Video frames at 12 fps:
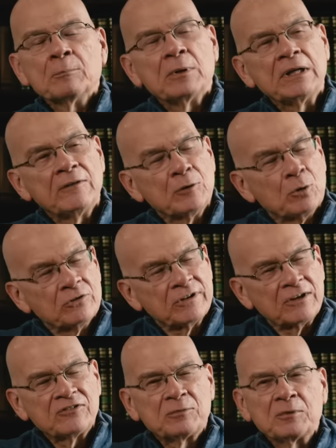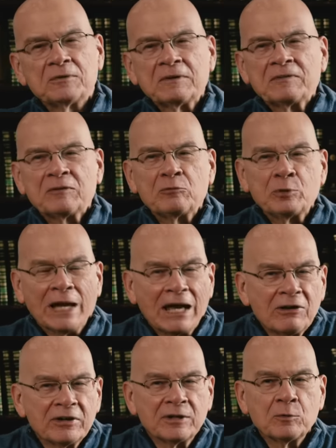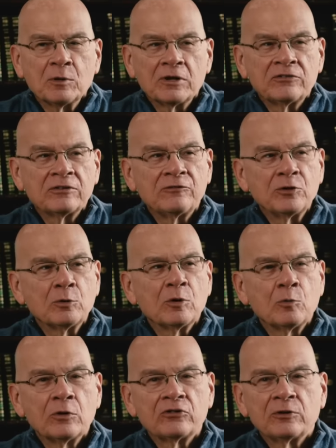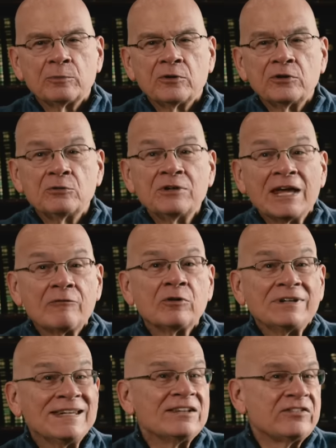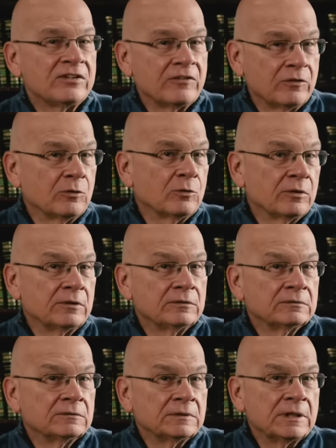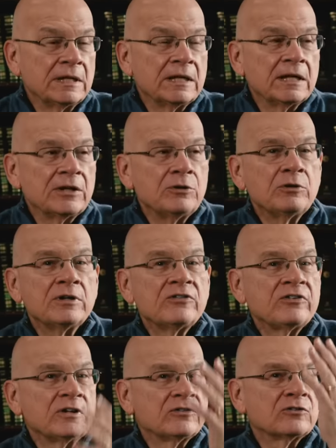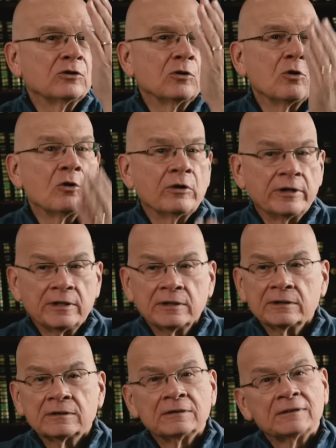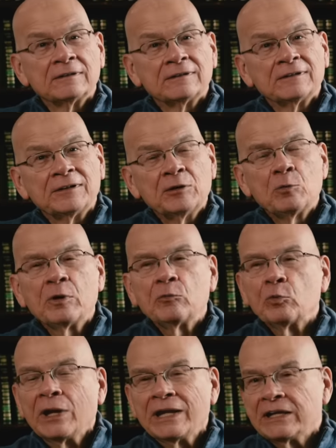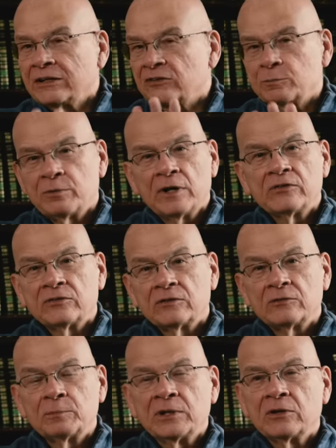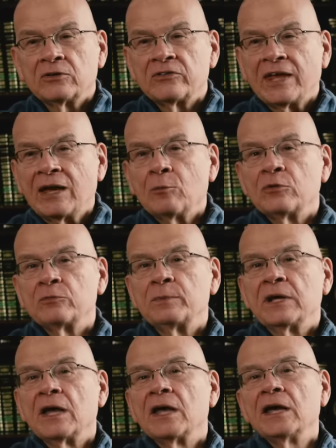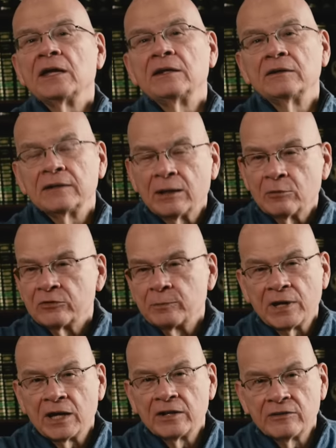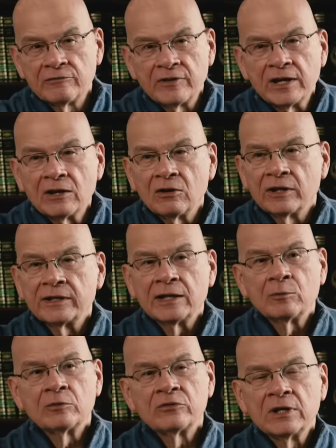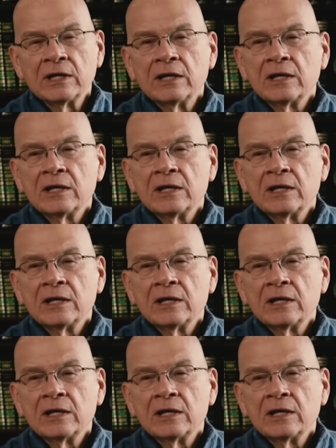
But in the Old Testament, the reality was if you were a worshiper, you never did see the Lord. You didn't see his glory. You weren't right in his presence because that was behind that was behind the veil and that was